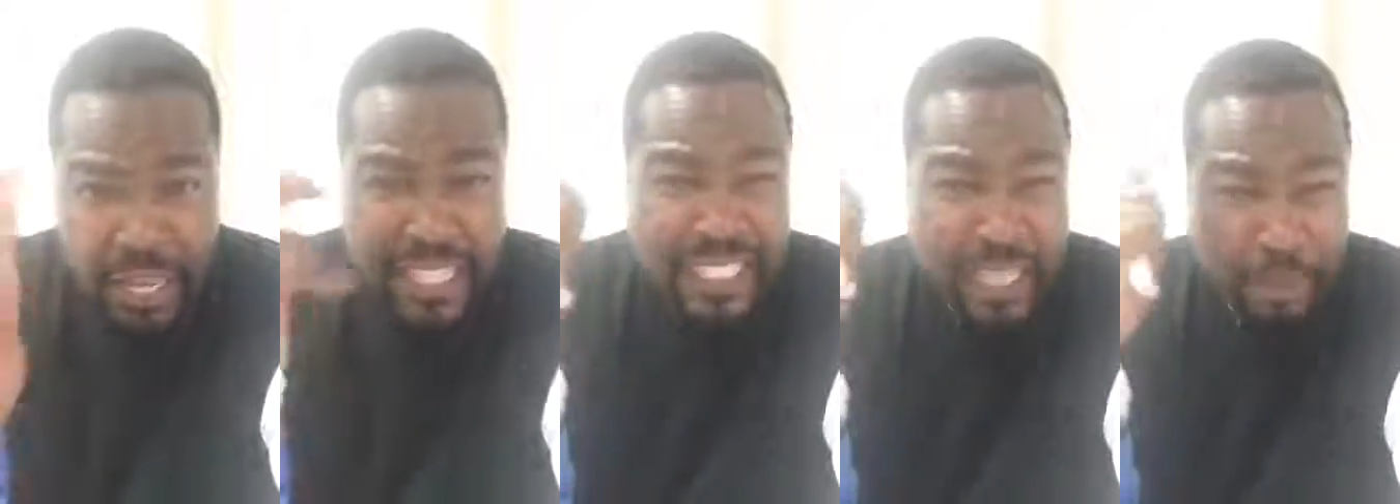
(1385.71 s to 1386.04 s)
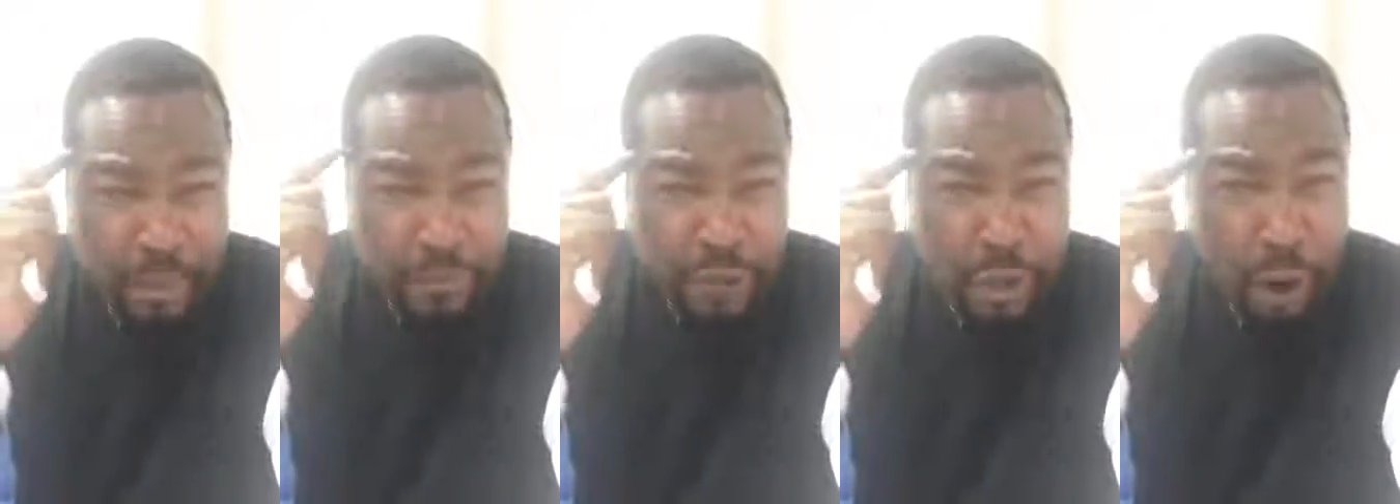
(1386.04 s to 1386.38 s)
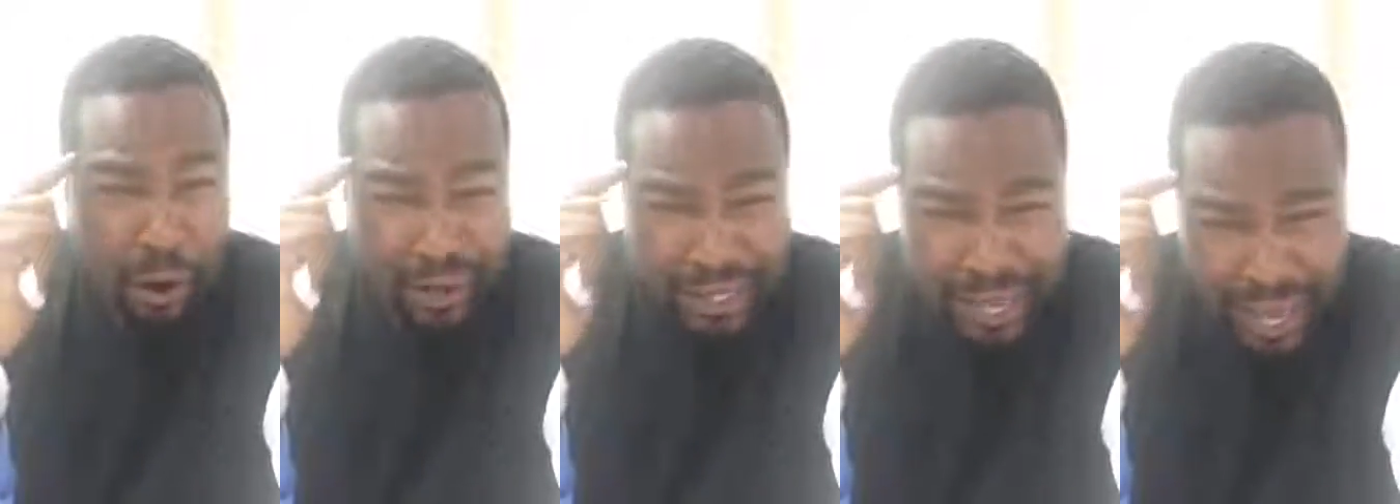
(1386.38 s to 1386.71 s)
Some of you
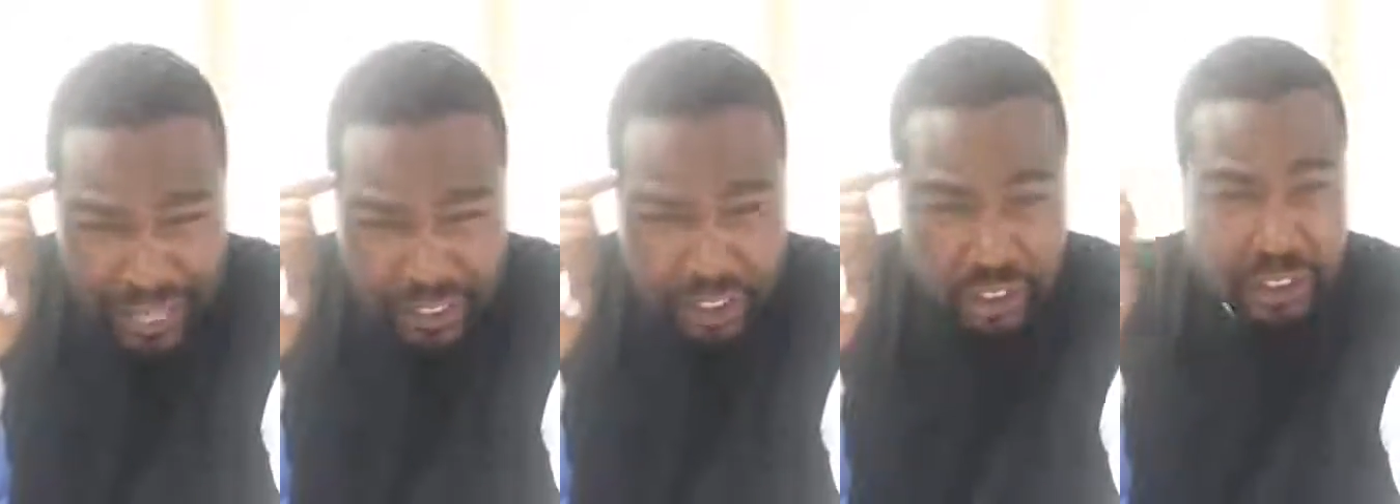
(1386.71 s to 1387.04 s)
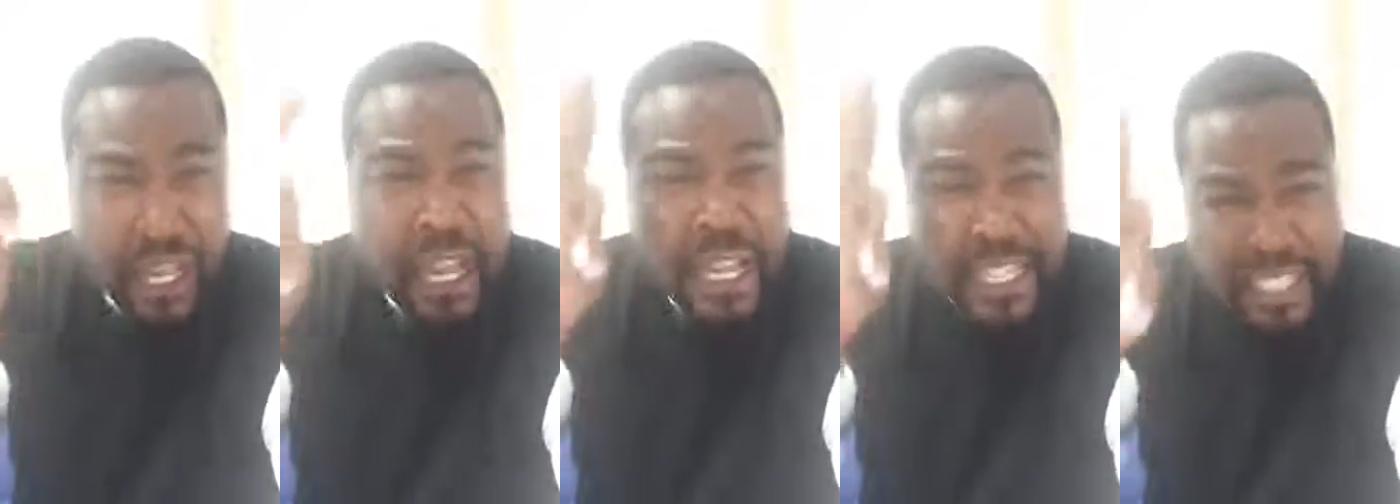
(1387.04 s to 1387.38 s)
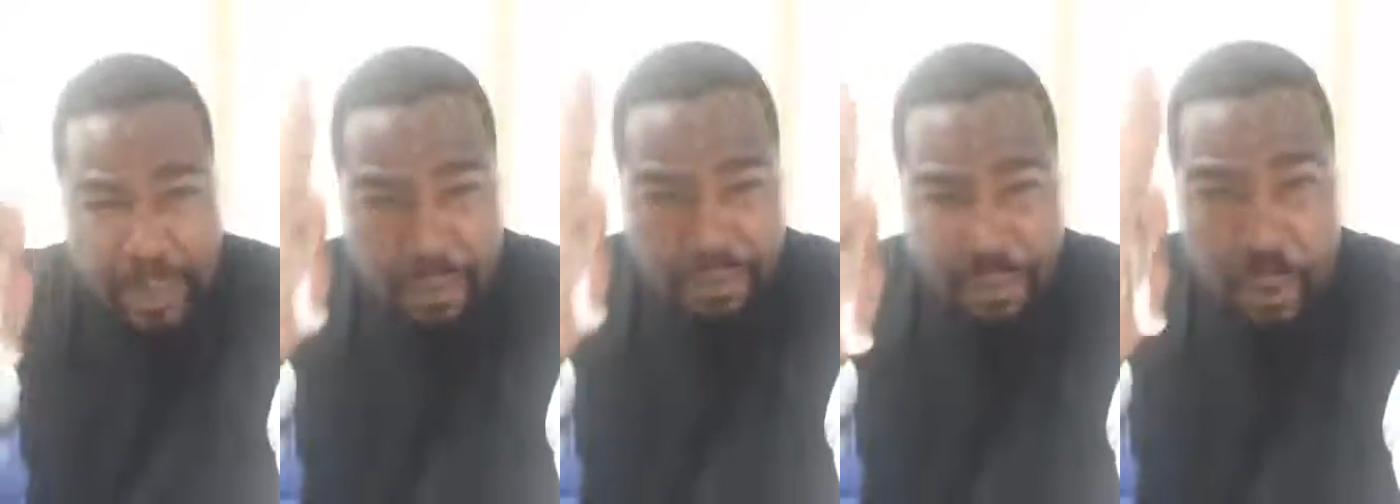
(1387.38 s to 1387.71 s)
are conscious.
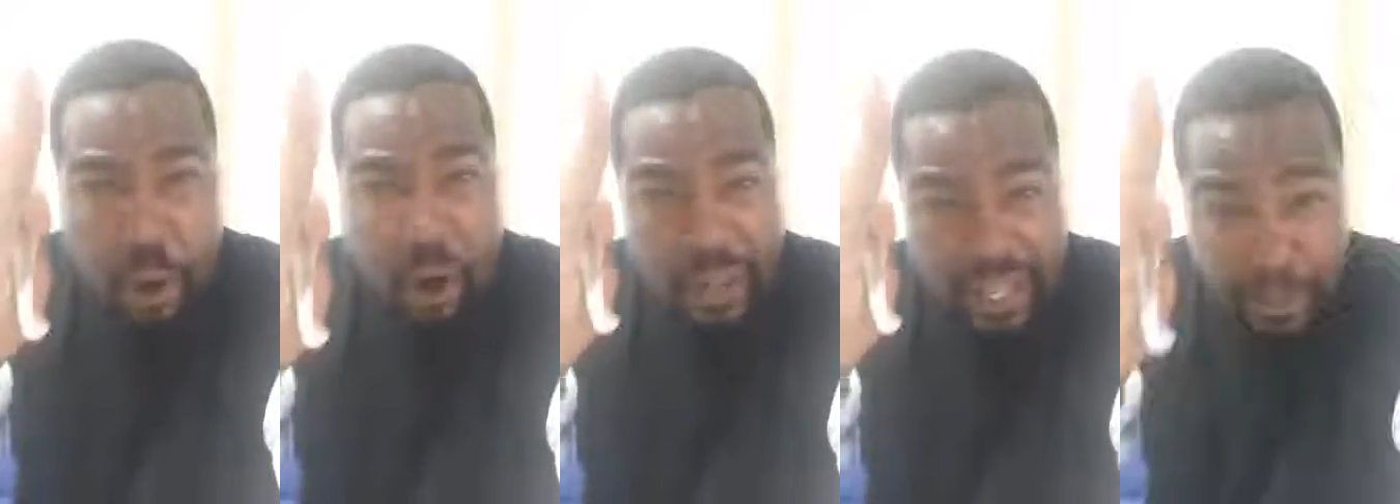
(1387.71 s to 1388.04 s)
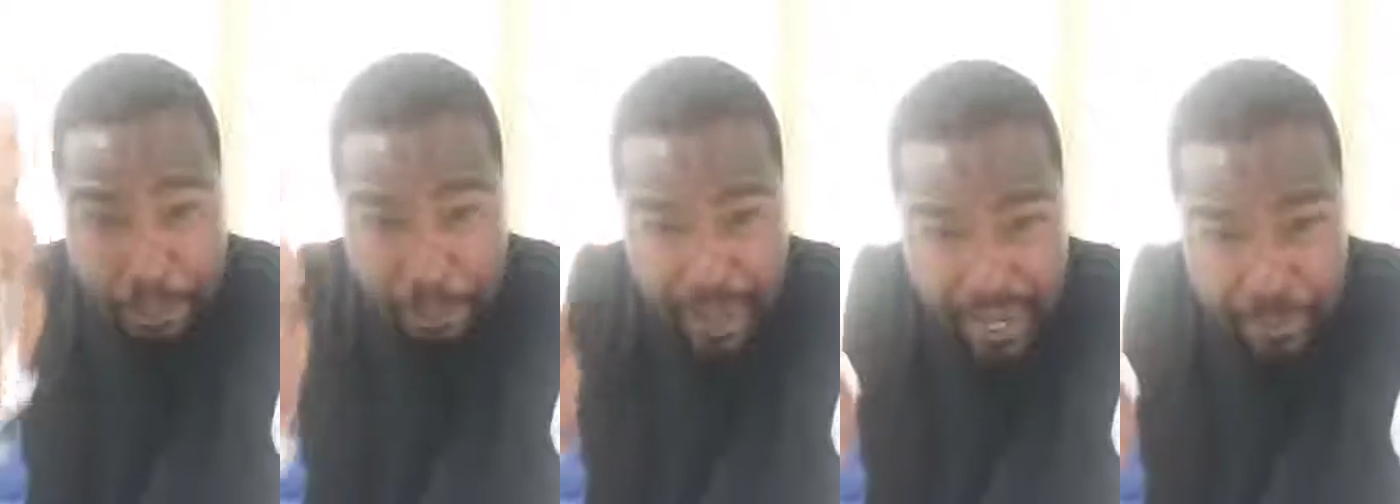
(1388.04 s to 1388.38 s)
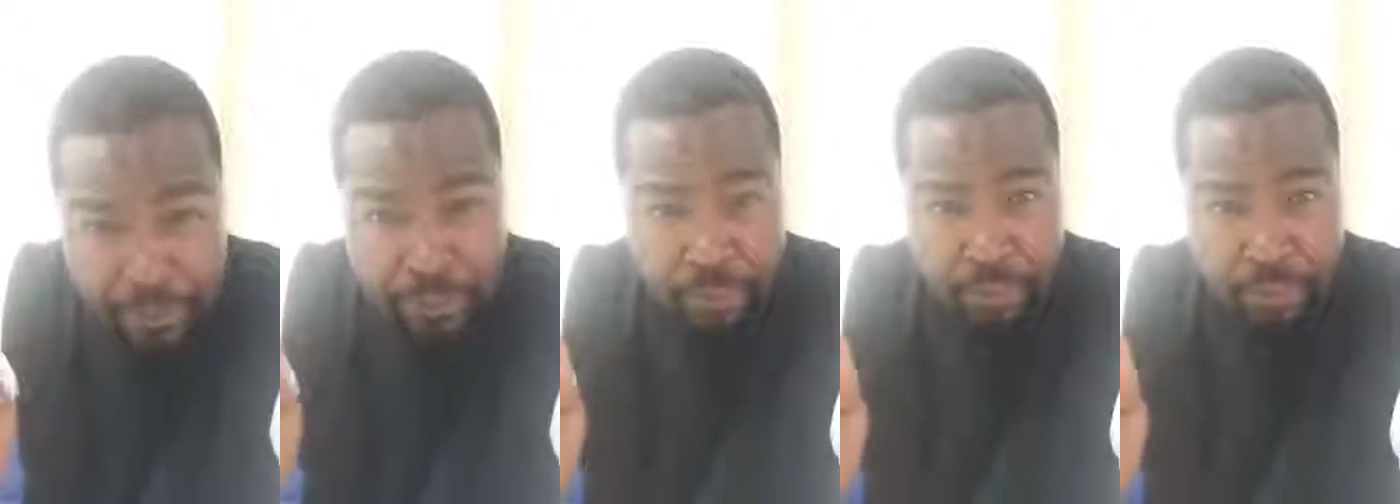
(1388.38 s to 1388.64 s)
Some of you are committed.